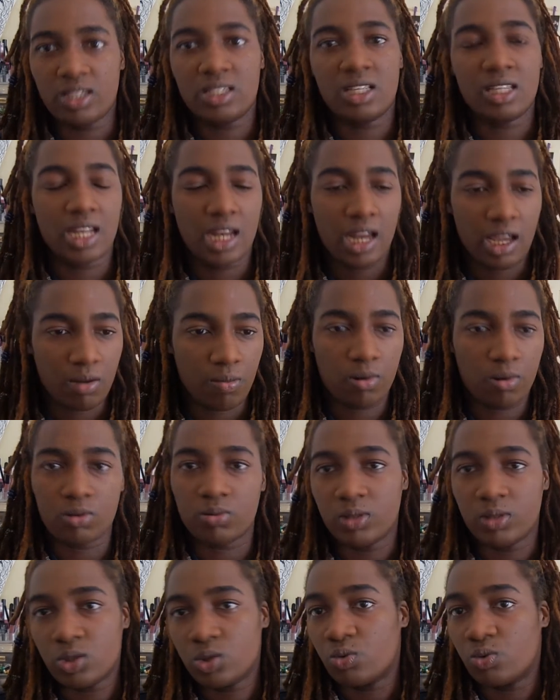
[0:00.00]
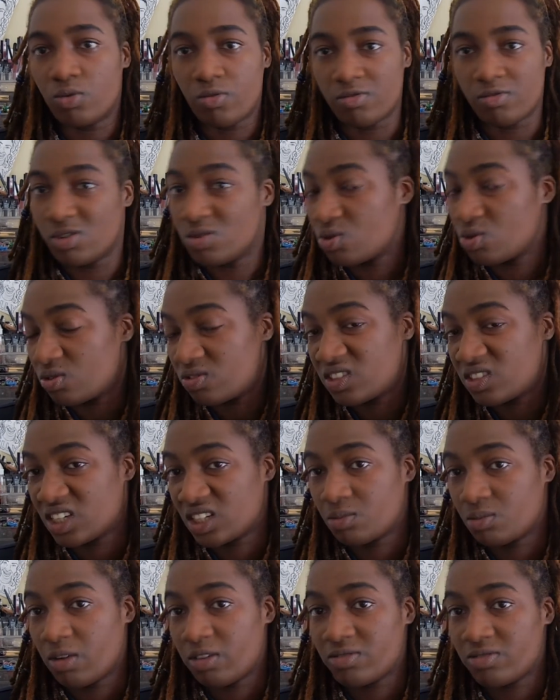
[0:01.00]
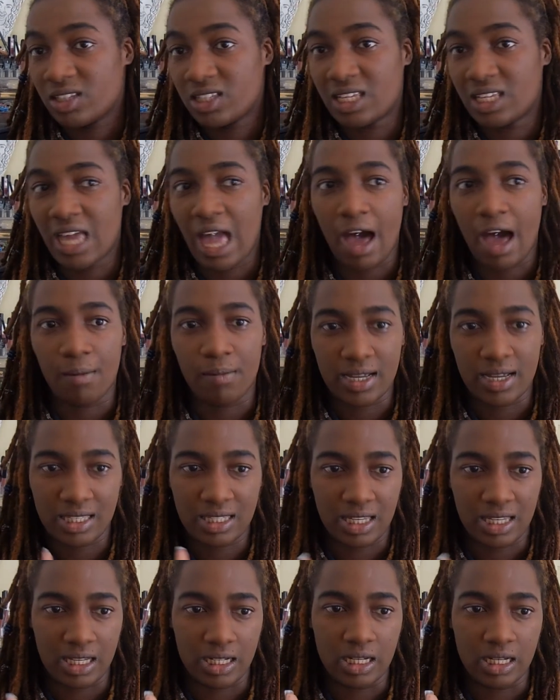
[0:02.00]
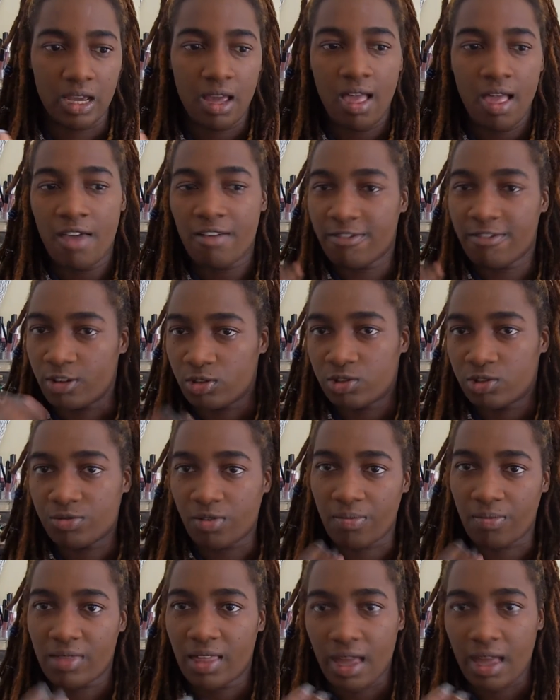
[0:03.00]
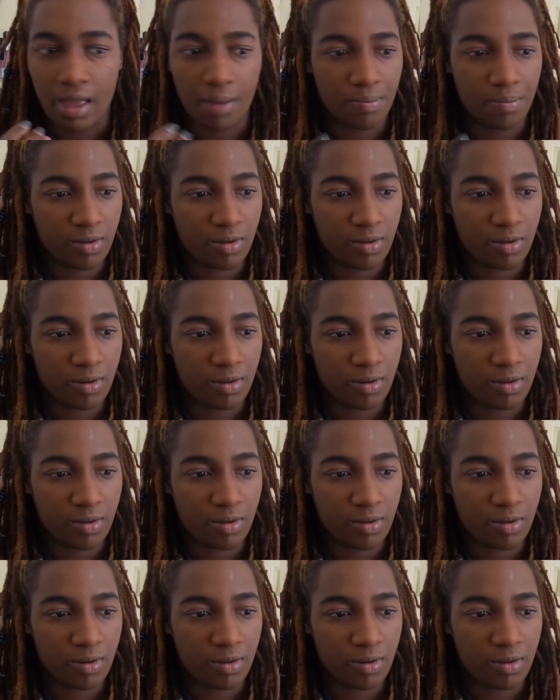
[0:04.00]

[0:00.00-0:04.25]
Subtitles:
so then I could possibly do a review sort of 6 months to see how my skin feels from there.